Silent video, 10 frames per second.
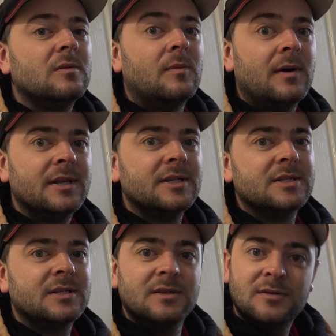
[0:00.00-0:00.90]
while
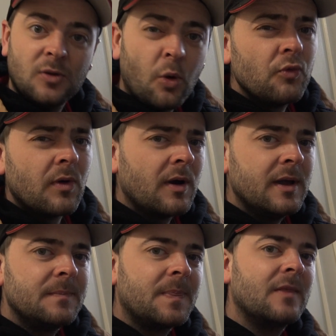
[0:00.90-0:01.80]
it's
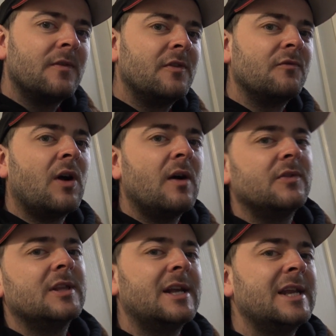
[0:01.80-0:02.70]
alright, rather
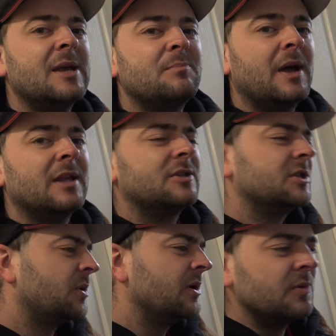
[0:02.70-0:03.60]
than let it get bad, because
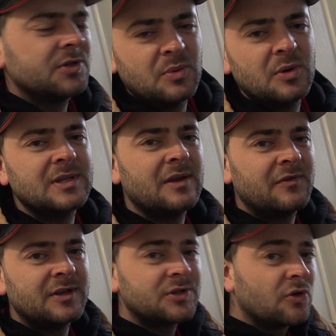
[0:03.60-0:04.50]
that's what I always do. I always let
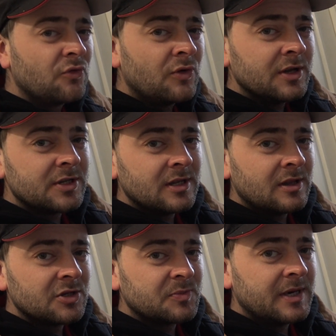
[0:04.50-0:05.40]
things go right to the
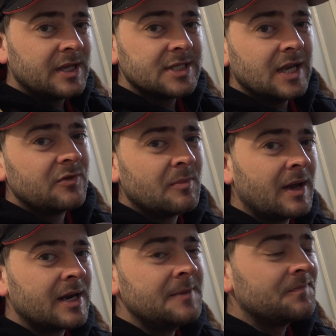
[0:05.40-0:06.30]
last minute, save the
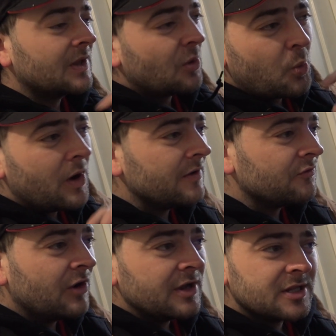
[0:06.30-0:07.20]
money, right
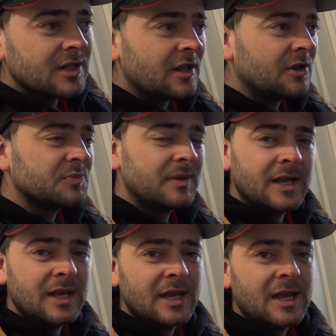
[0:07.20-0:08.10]
to the last
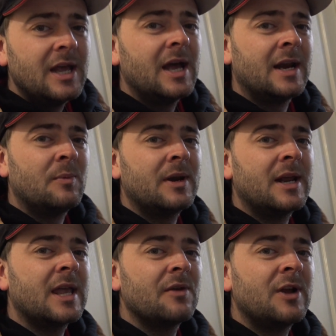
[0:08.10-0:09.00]
minute, and then when
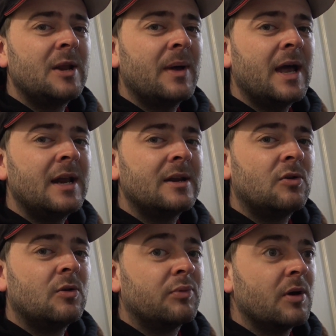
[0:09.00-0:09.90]
they get really bad
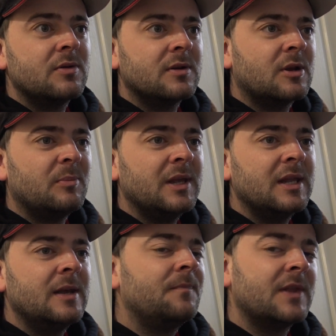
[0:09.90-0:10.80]
or broken
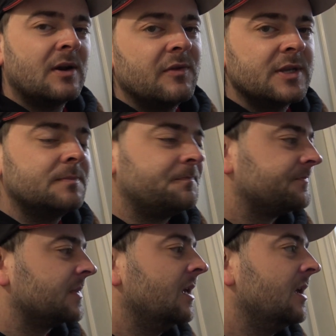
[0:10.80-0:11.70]
completely, then I'll fix them.
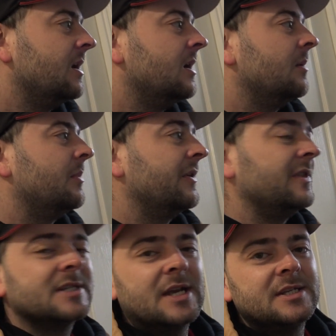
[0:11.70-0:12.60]
But in
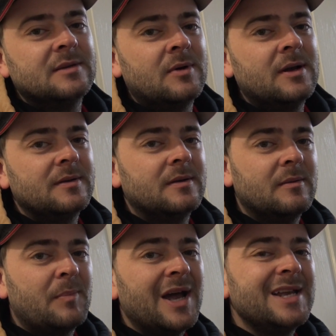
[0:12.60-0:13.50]
this case, it might
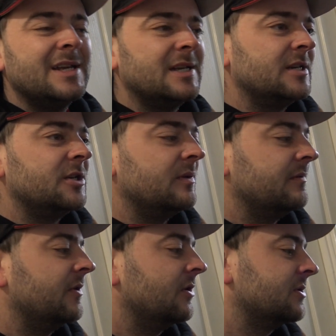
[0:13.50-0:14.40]
pay to do it
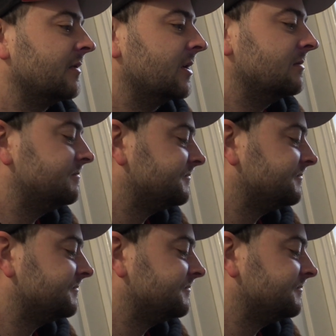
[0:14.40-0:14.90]
first, I reckon.